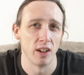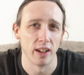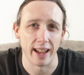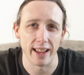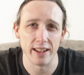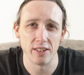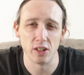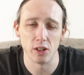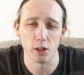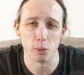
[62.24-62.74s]

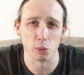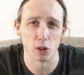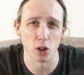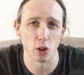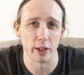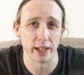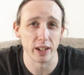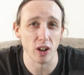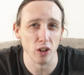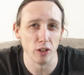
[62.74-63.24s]
ended up
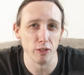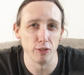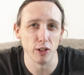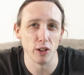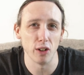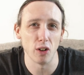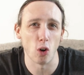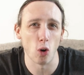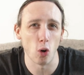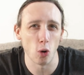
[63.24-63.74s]
going
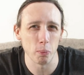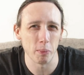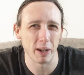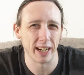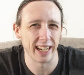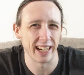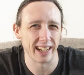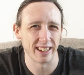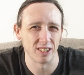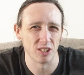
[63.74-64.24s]
over on my
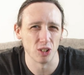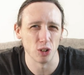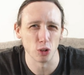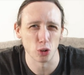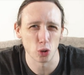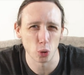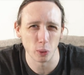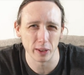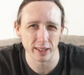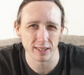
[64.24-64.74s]
ankle,
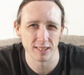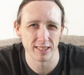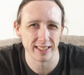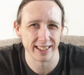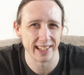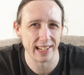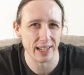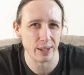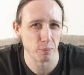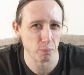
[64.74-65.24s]

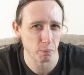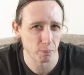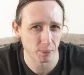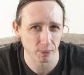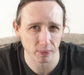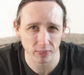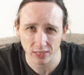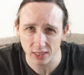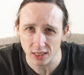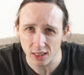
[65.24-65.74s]
twisting it.
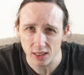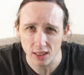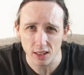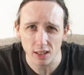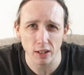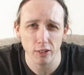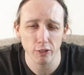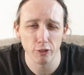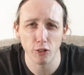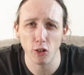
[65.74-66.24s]

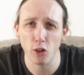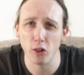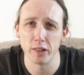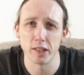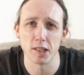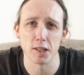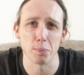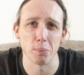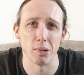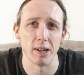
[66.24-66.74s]
Thought
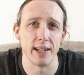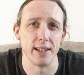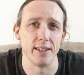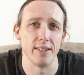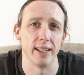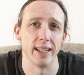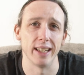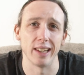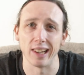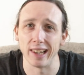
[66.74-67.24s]
I'd
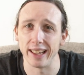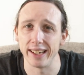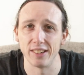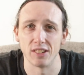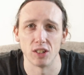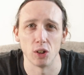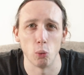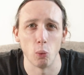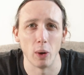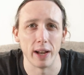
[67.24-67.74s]
sprained it,
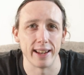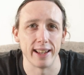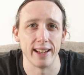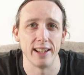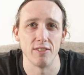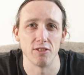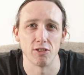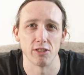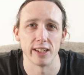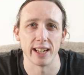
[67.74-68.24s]
later went
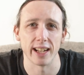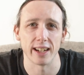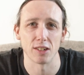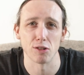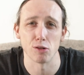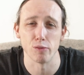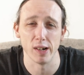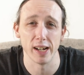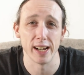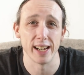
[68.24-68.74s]
in for an
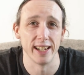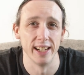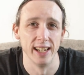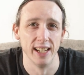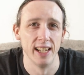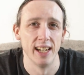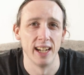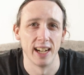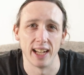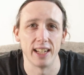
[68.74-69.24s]
x-ray,
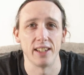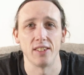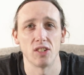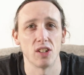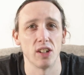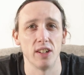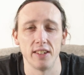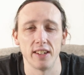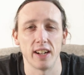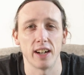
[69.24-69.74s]
and it
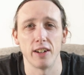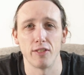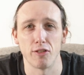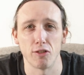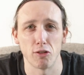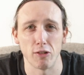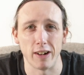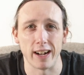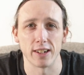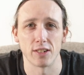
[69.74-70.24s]
turned out I'd
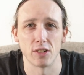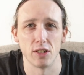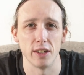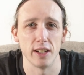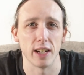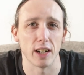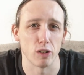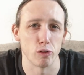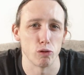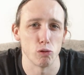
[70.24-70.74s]
fractured
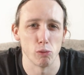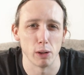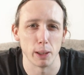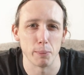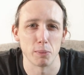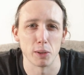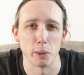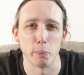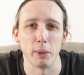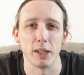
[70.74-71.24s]
it. I'd
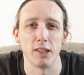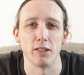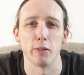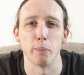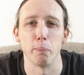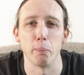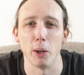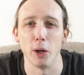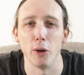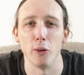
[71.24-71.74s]
ripped a piece
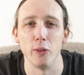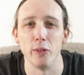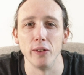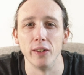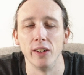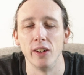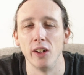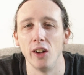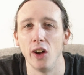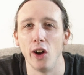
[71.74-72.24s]
of bone
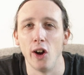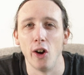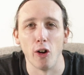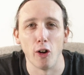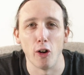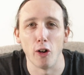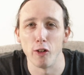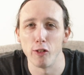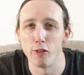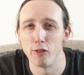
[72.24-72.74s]

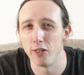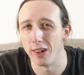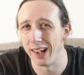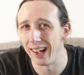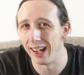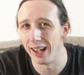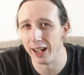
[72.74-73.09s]
off.